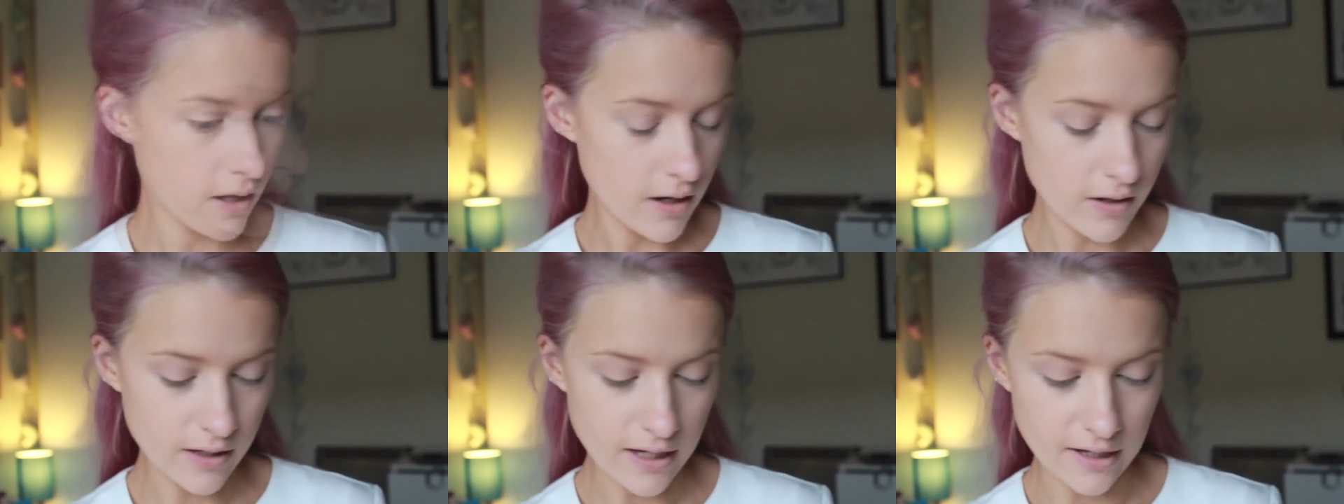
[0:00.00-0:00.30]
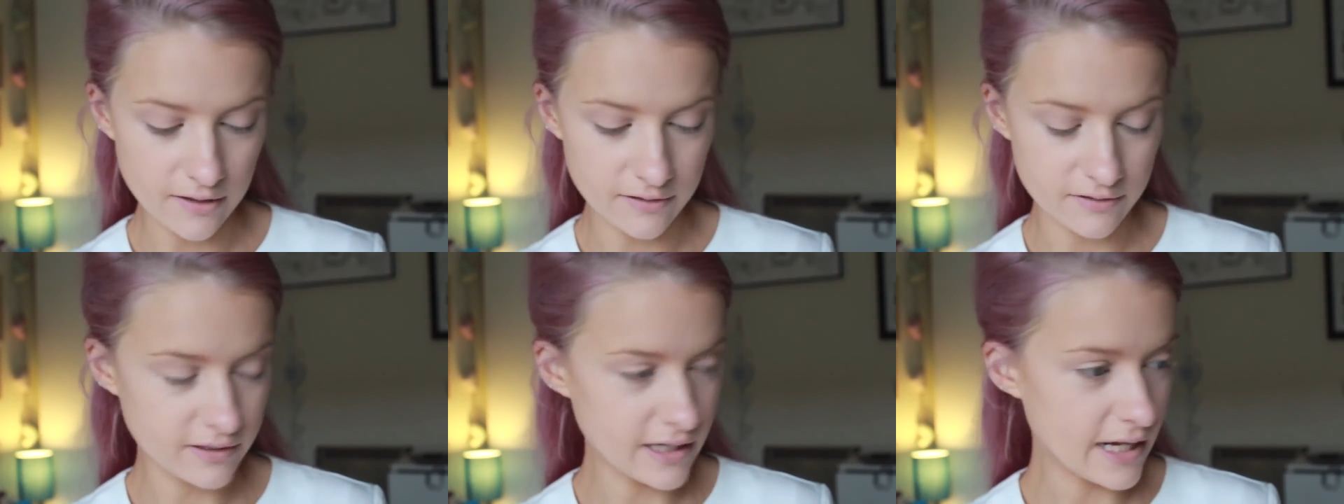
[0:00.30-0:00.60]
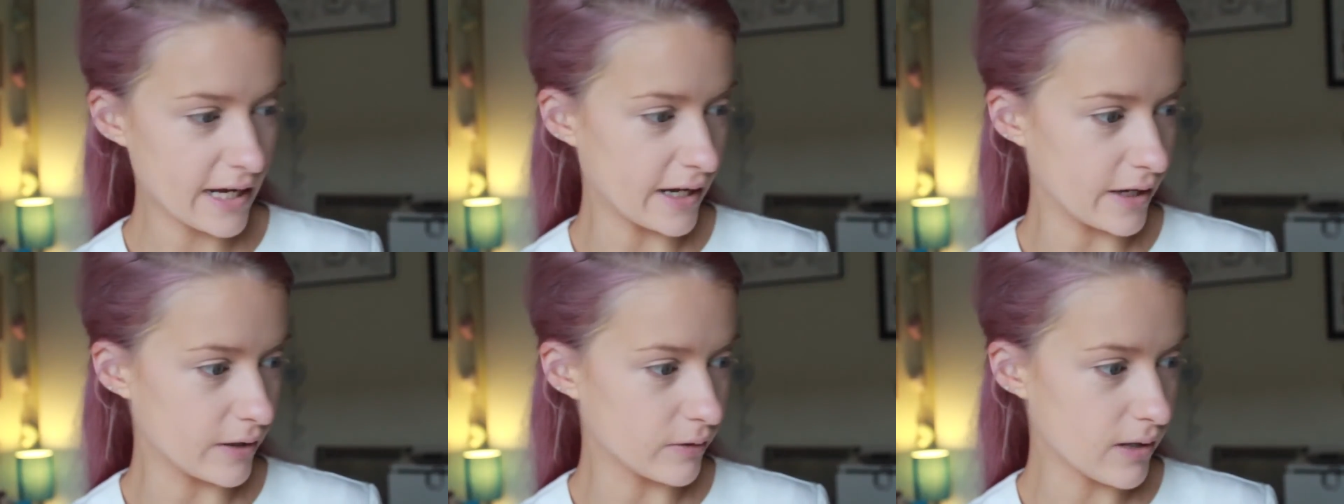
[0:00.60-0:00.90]
Okay, so
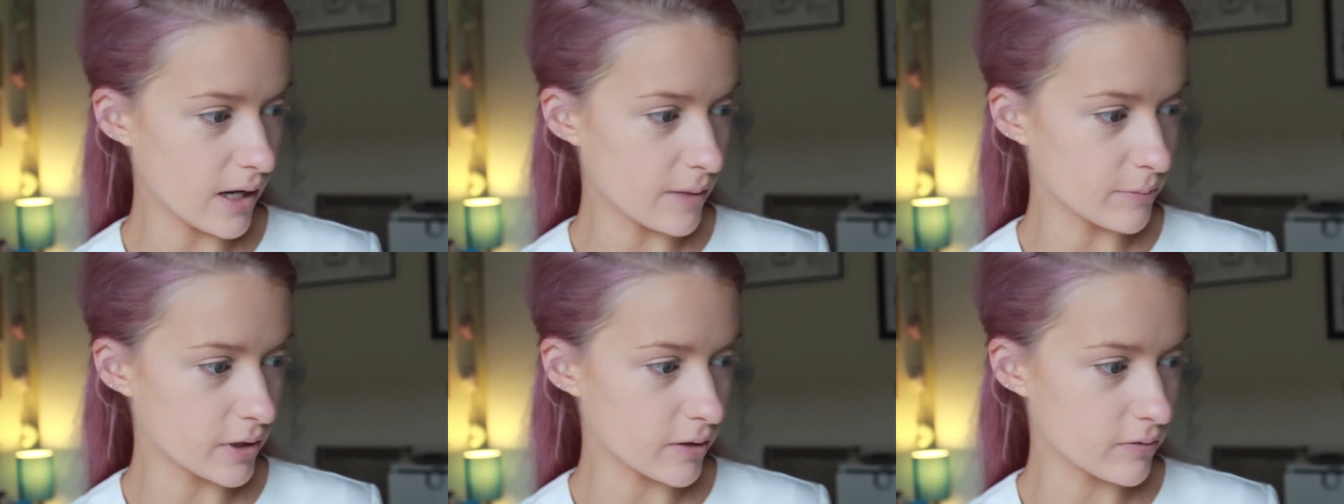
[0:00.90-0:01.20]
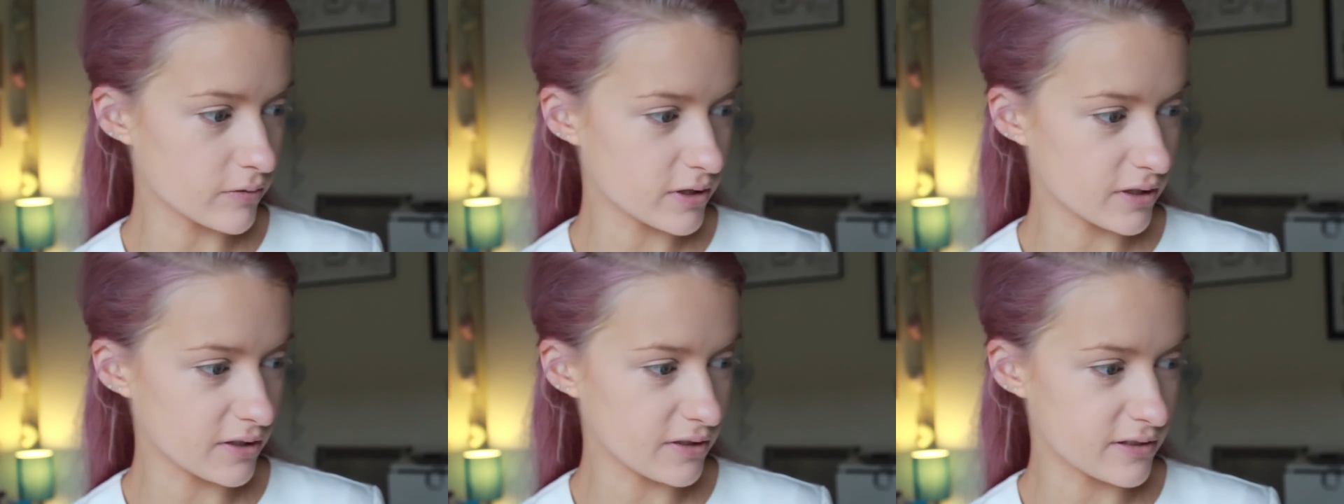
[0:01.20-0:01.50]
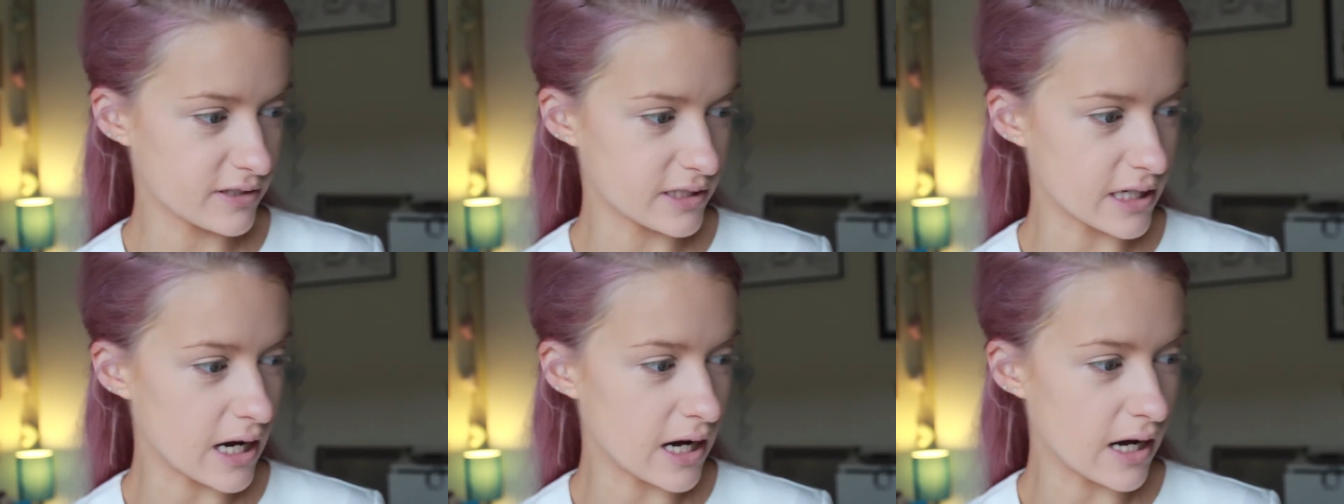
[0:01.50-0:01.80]
now I'm going to
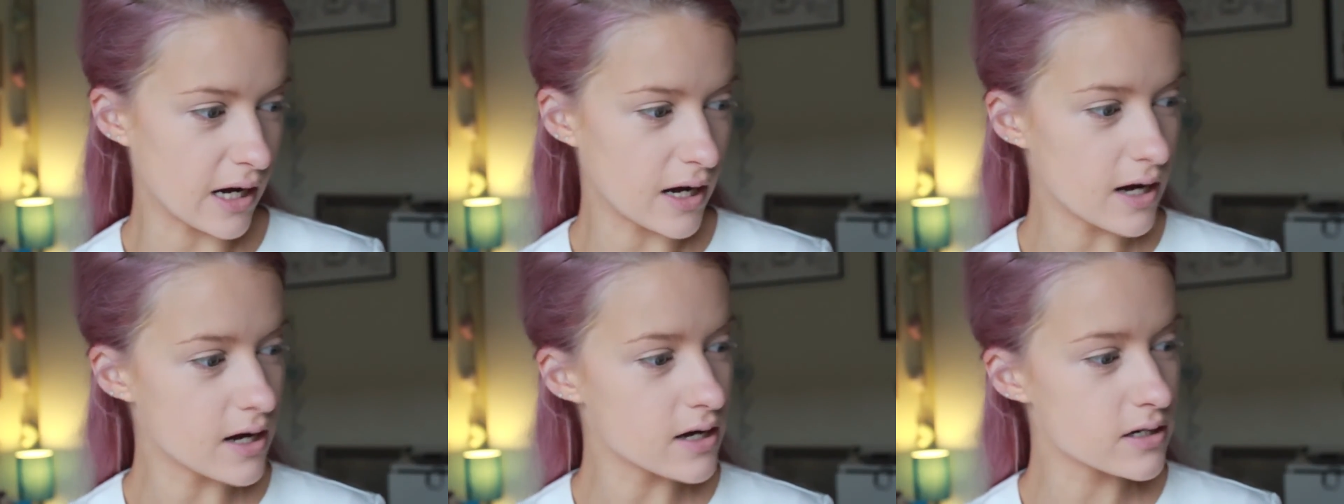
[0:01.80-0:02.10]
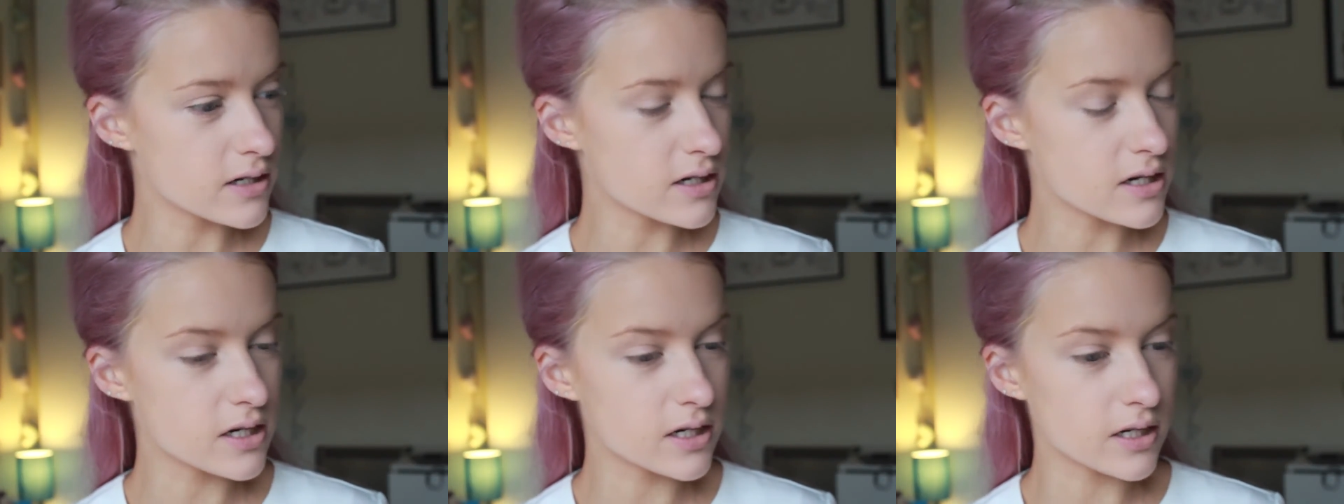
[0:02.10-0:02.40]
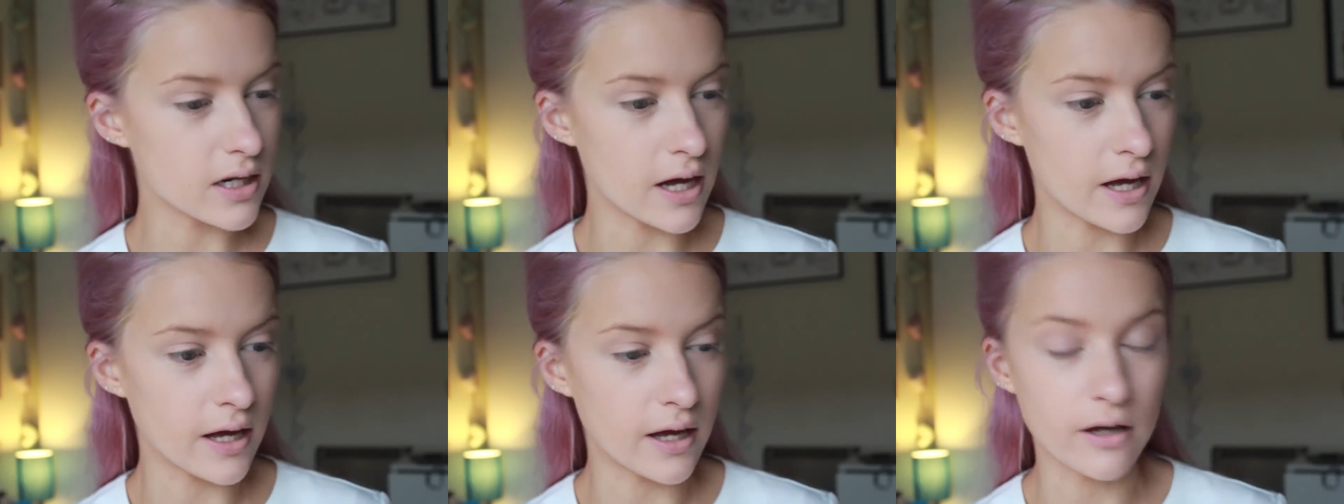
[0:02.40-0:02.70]

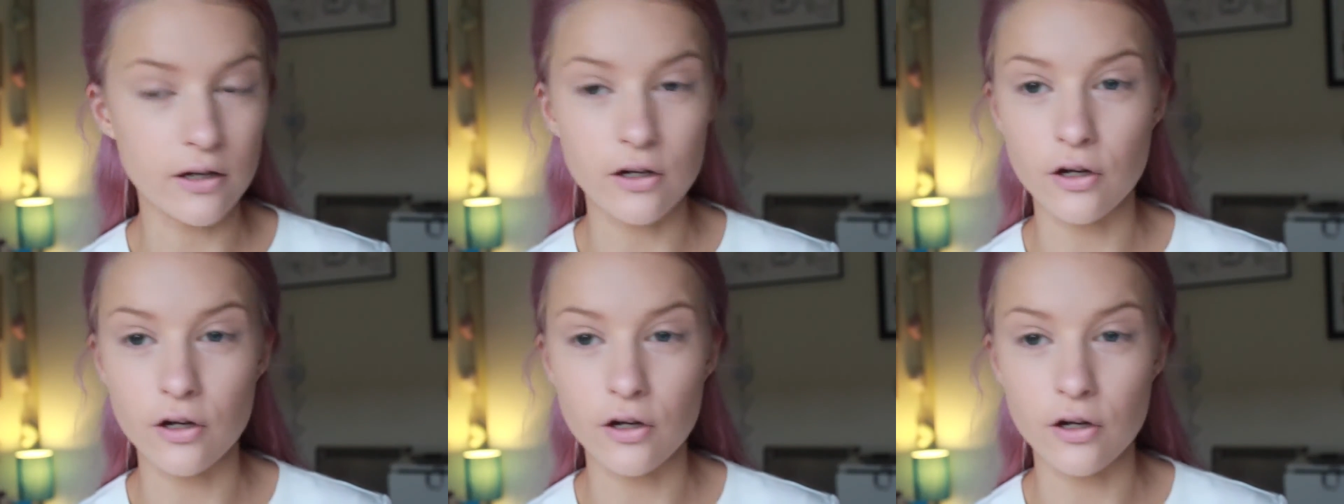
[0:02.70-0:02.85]
start uh,